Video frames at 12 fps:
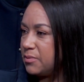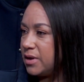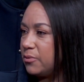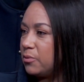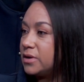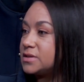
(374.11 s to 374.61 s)

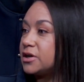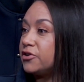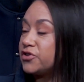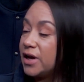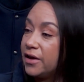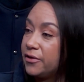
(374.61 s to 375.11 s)
and what's our
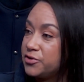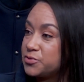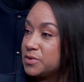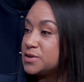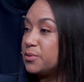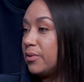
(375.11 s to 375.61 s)
challenge,
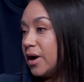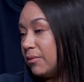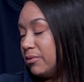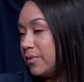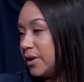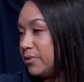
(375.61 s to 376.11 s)
what's the
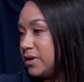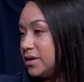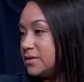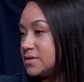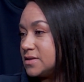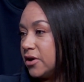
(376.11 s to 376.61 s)
problem that we need
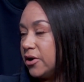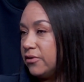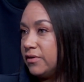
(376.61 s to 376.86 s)
to solve.